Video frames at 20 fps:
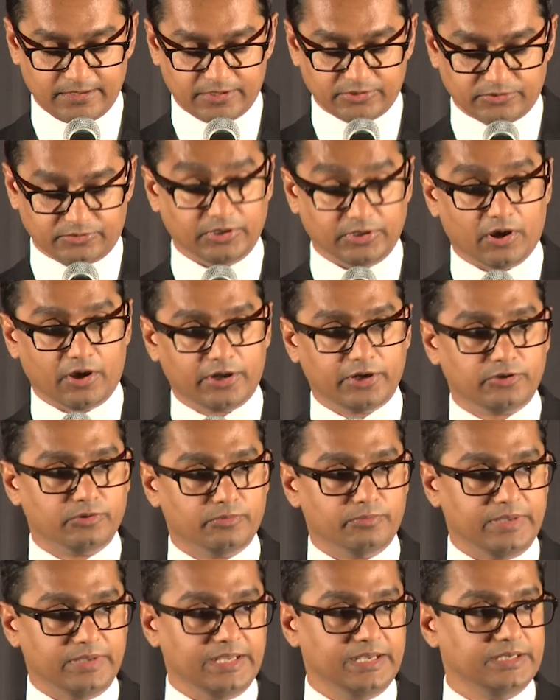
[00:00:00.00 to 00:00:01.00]
So in order to
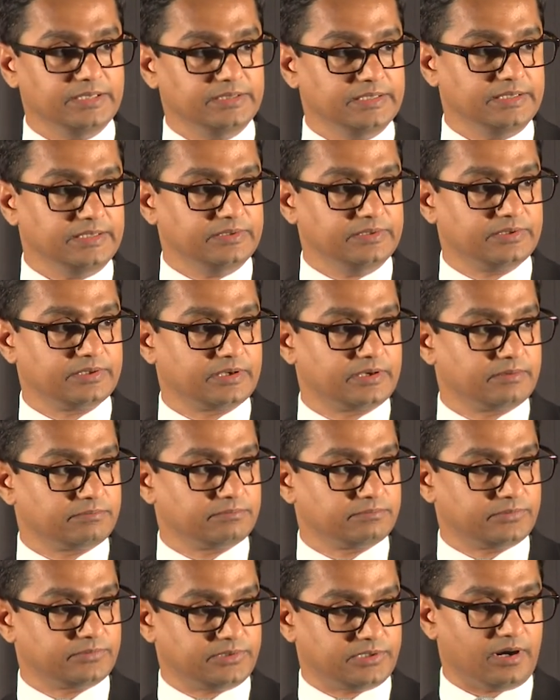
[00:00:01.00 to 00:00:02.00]
meet these
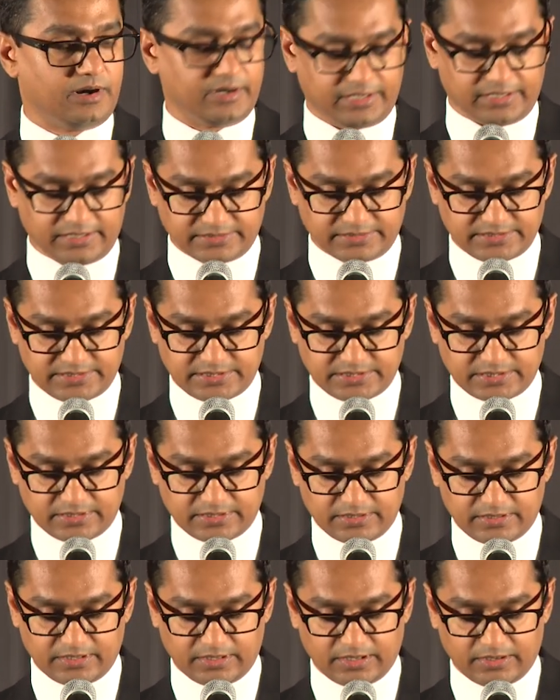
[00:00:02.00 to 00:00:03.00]
targets,
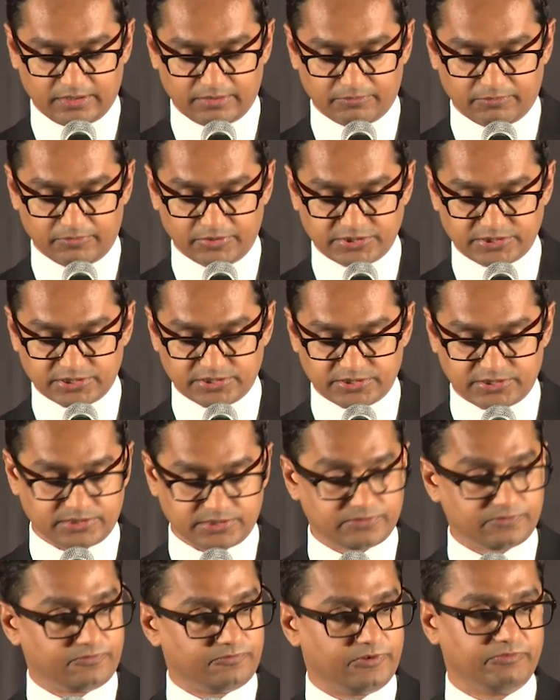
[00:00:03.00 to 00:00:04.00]
which
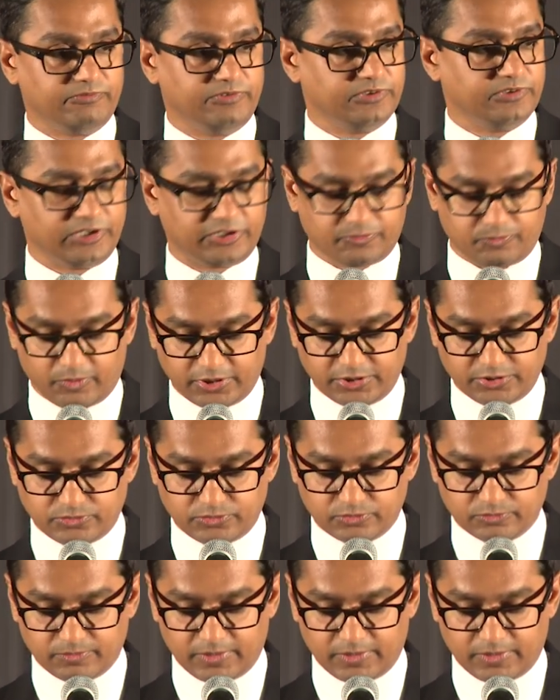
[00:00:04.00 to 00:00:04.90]
is 56.2